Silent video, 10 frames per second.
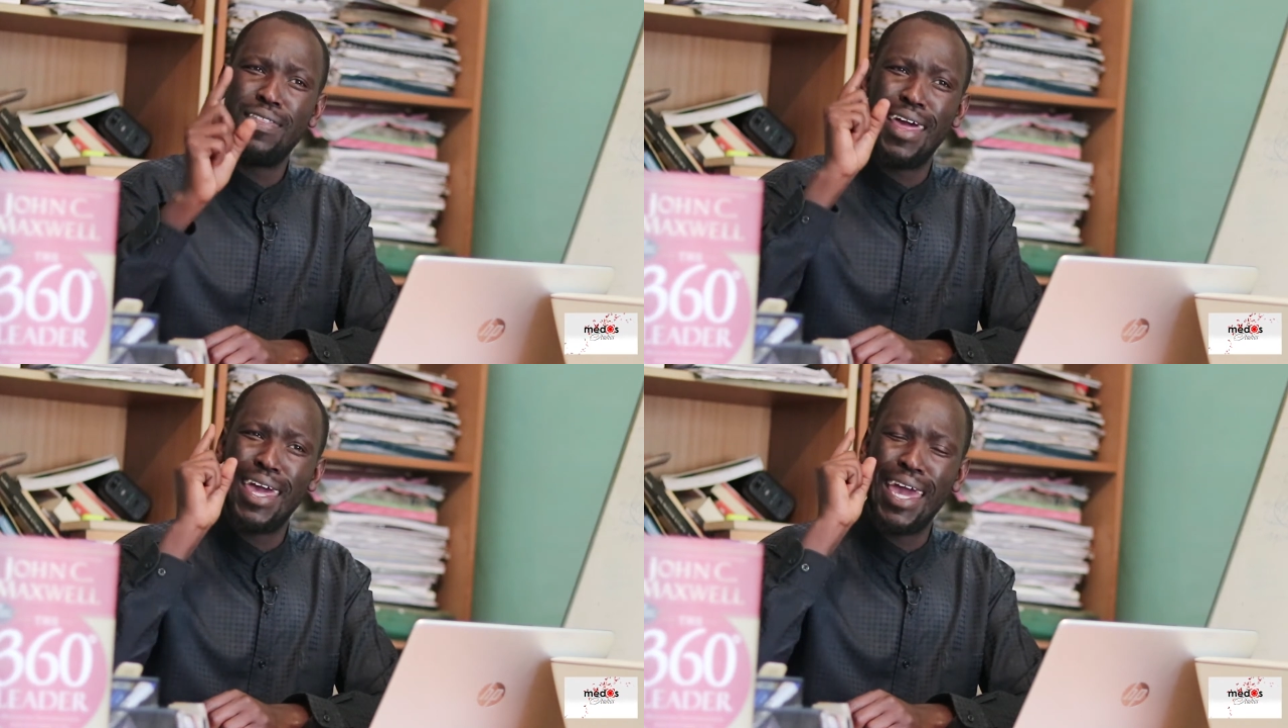
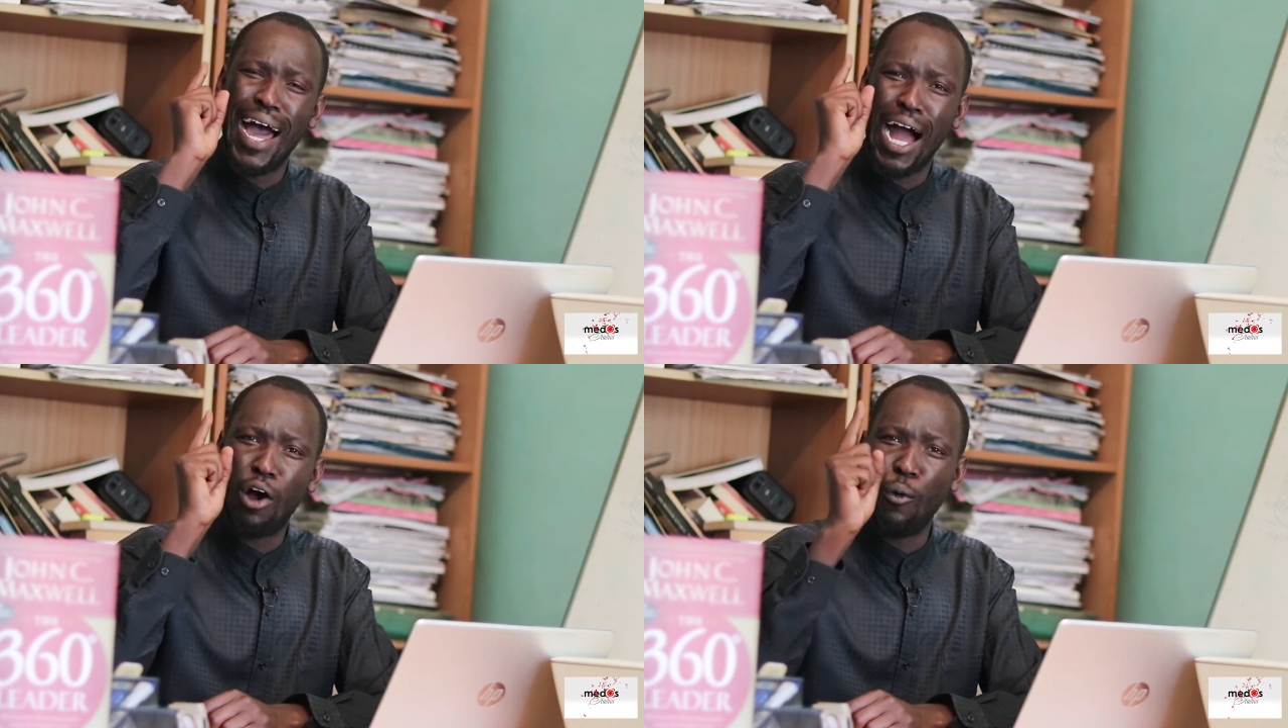they
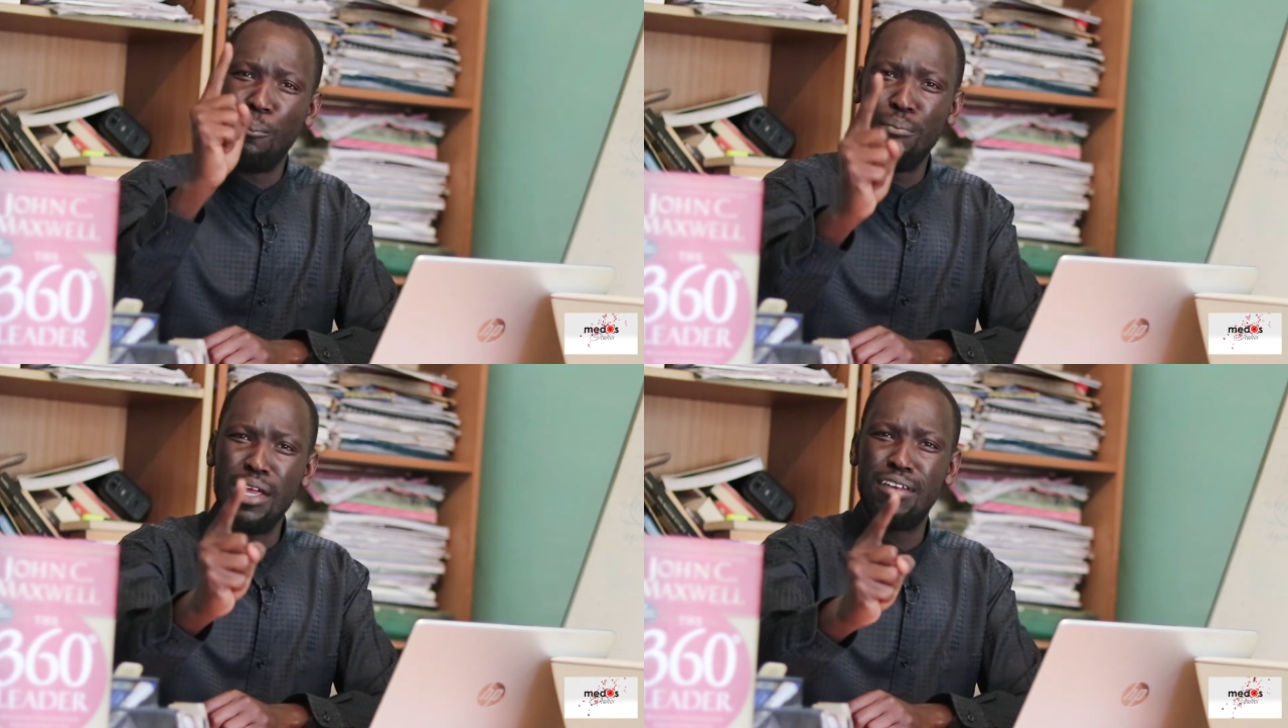are
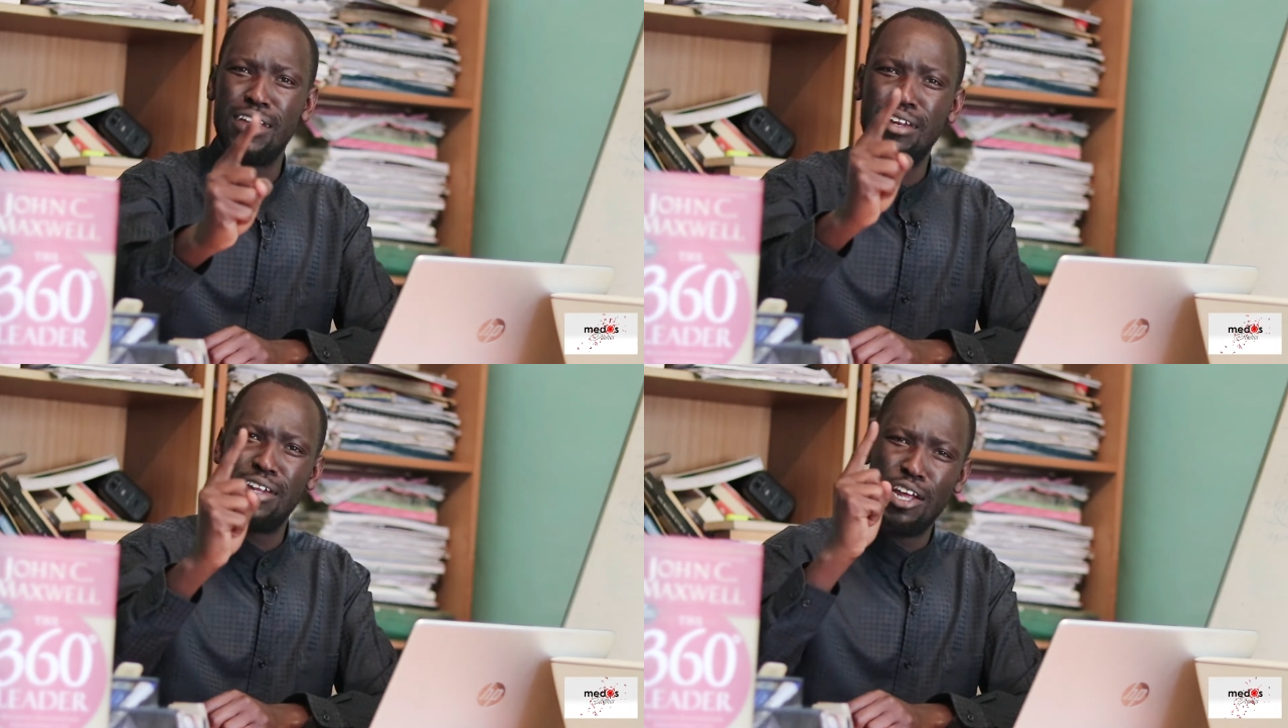
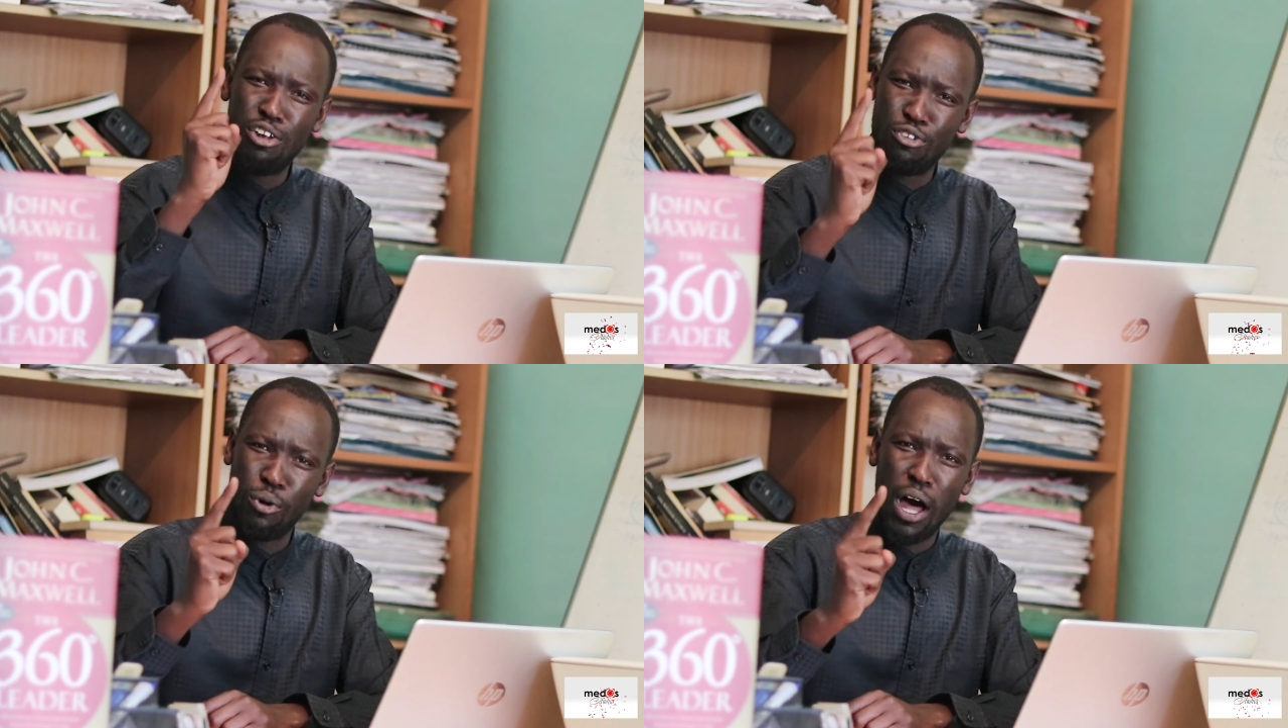committed
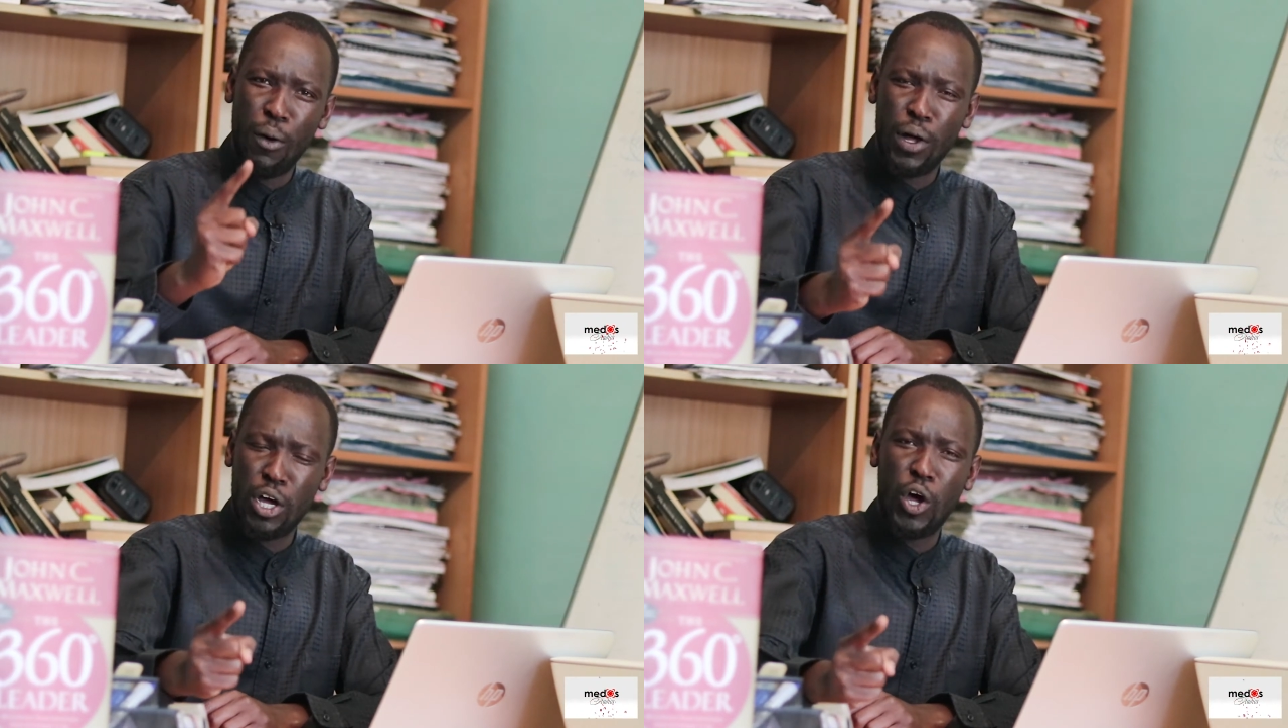to
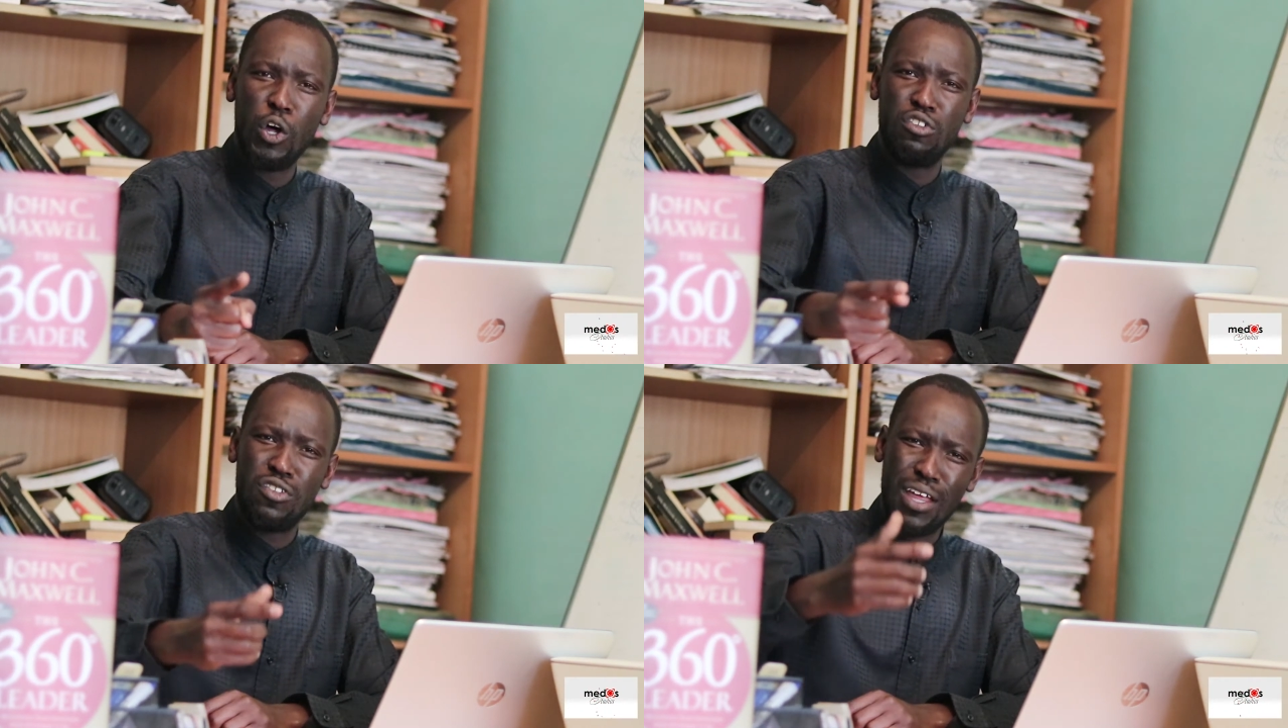our cause.